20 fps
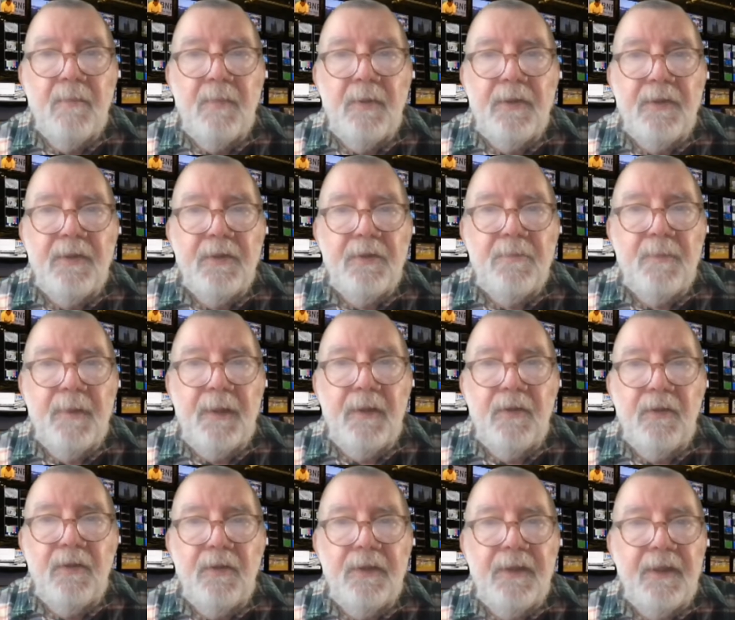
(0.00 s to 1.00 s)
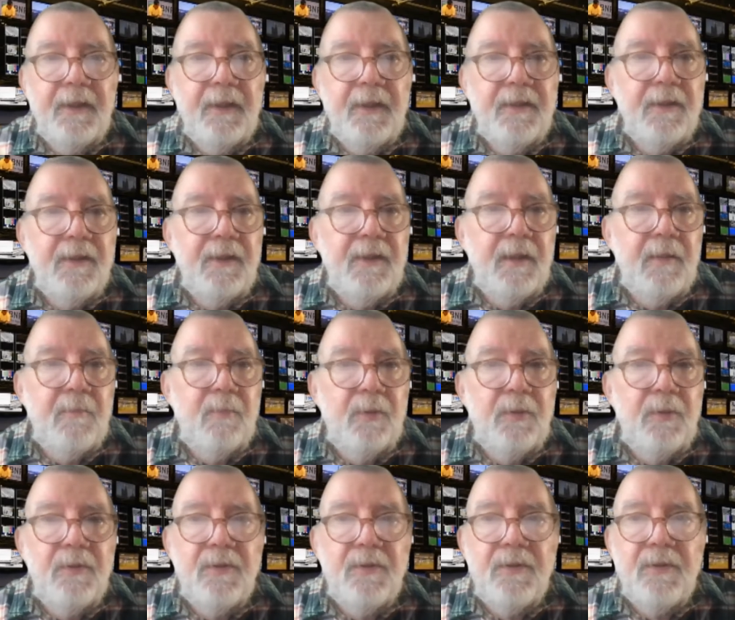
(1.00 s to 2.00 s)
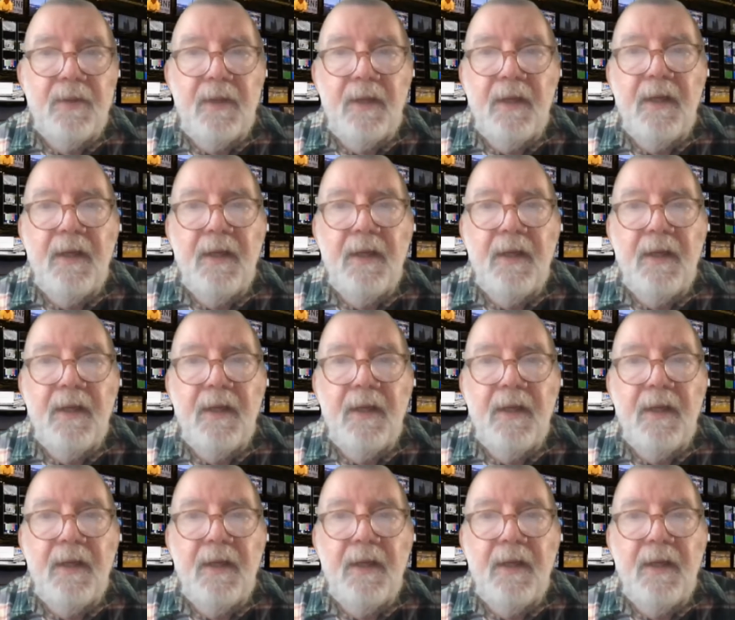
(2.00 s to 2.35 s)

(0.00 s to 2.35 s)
but just by looking at the numbers,